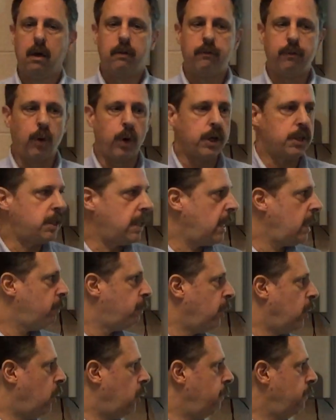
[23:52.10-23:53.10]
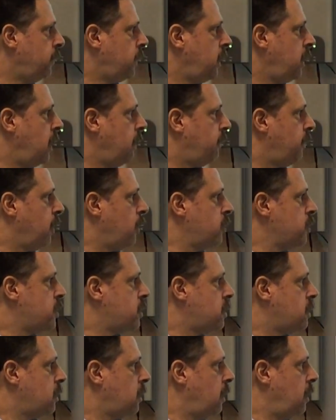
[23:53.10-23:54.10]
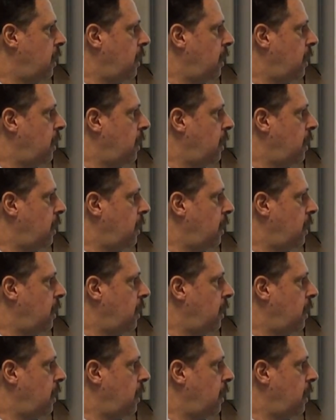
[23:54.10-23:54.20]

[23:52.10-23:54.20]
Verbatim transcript: For example, if there's,